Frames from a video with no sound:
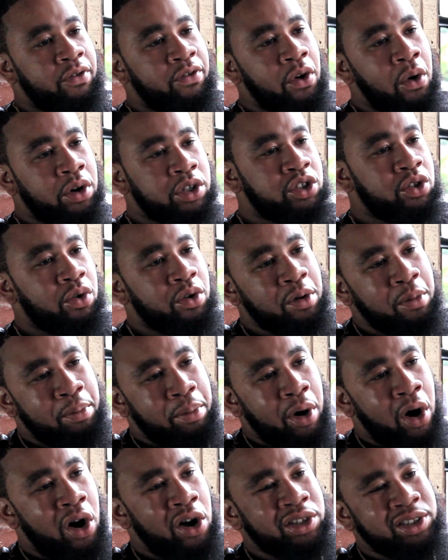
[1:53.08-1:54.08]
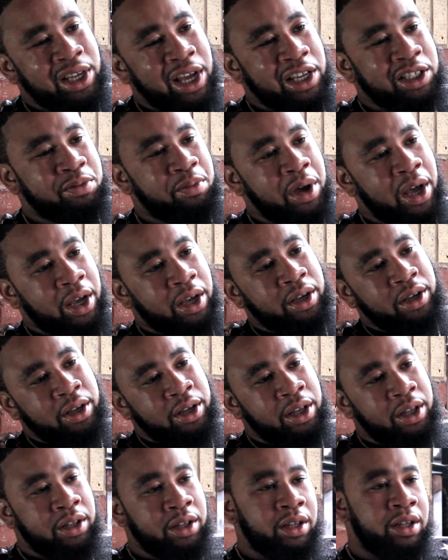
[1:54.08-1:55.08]
focusing on the bars aspect
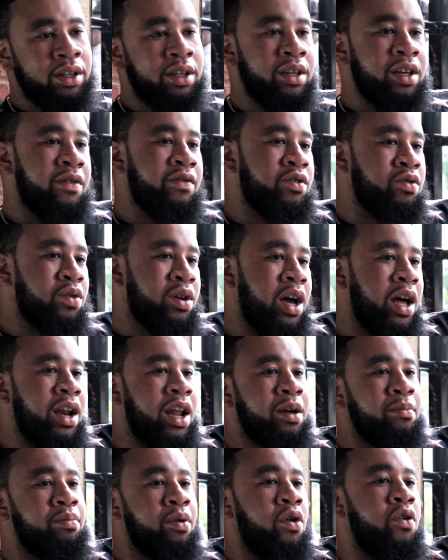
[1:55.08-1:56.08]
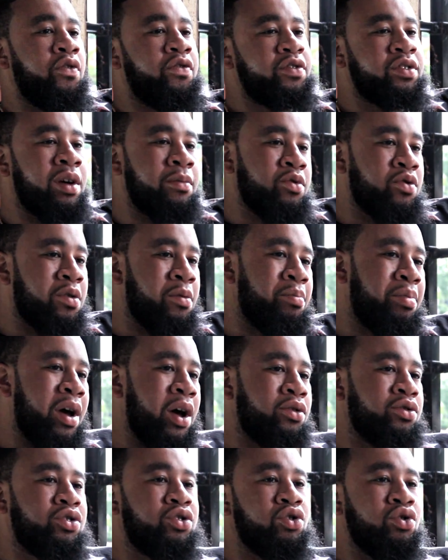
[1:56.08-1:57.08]
and giving you kind of like both, something you could
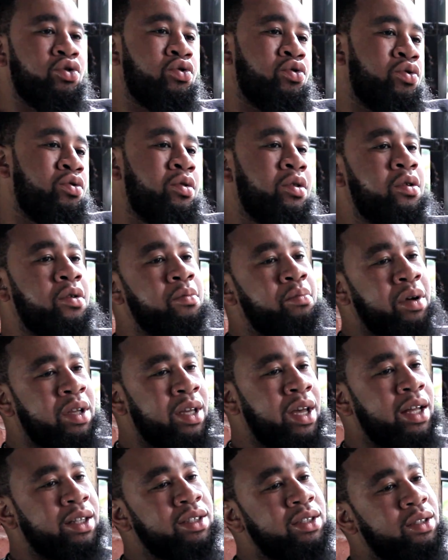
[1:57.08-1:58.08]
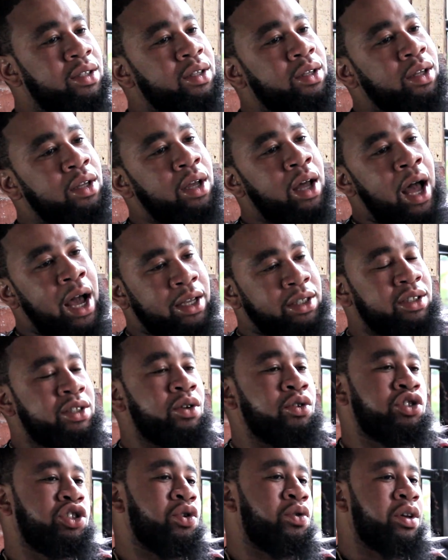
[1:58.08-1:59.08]
bounce to, but yet I can
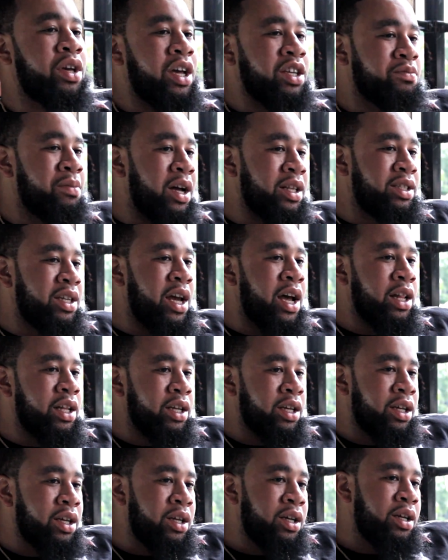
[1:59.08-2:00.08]
still showcase my talent